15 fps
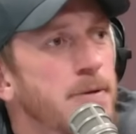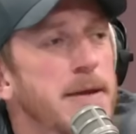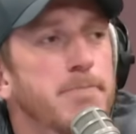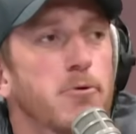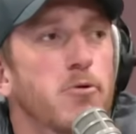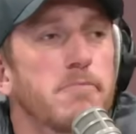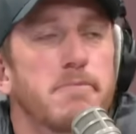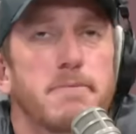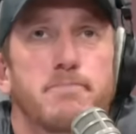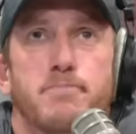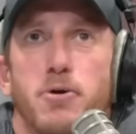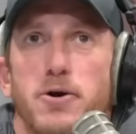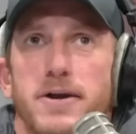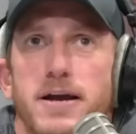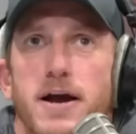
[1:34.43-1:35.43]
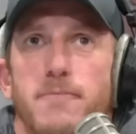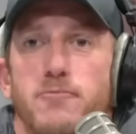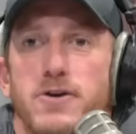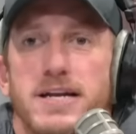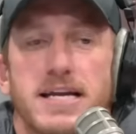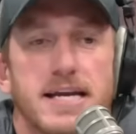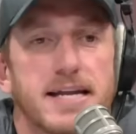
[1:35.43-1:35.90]
People would be putting up
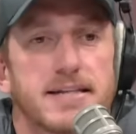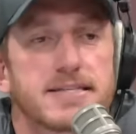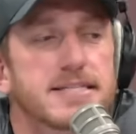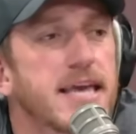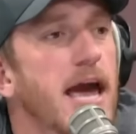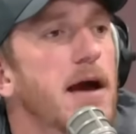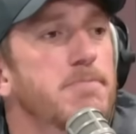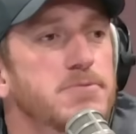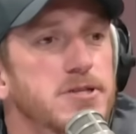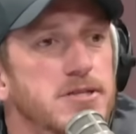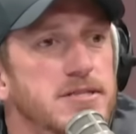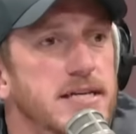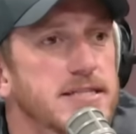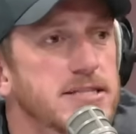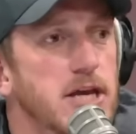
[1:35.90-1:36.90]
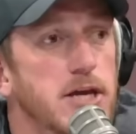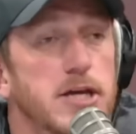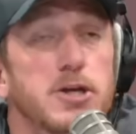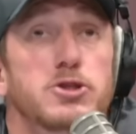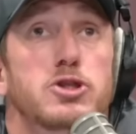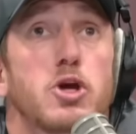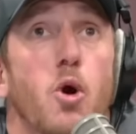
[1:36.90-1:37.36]
ridiculous captions that say
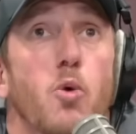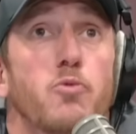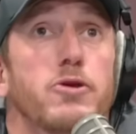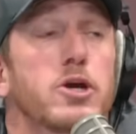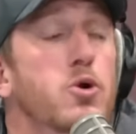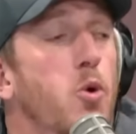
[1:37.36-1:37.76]
he's the only